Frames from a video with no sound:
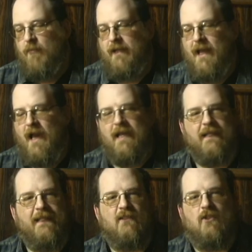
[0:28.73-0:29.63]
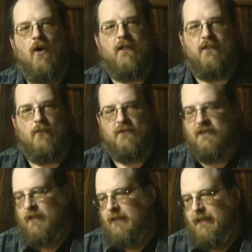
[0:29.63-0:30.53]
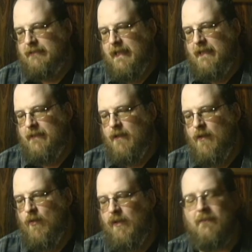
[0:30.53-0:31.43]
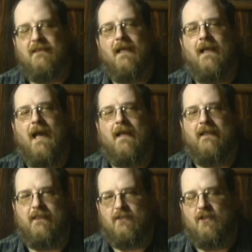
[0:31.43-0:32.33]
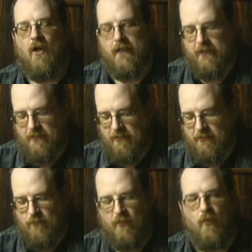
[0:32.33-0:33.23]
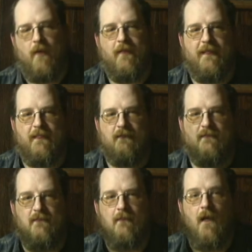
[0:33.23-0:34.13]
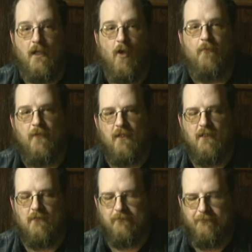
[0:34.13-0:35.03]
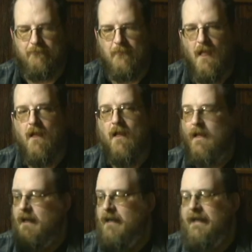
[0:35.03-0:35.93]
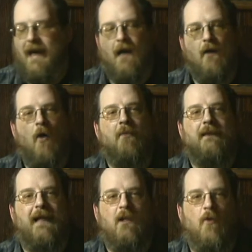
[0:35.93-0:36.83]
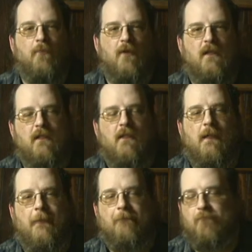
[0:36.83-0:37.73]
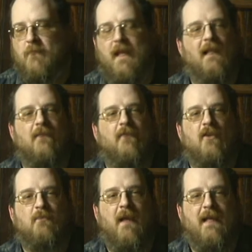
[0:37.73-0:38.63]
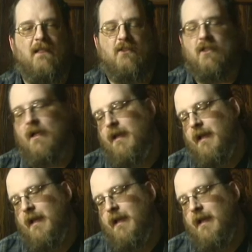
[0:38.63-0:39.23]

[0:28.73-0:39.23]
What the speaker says: But now, how do you get started doing something like that? Well, let me tell you how you get started with one of these, a notebook. Now, open that notebook, and on the first page,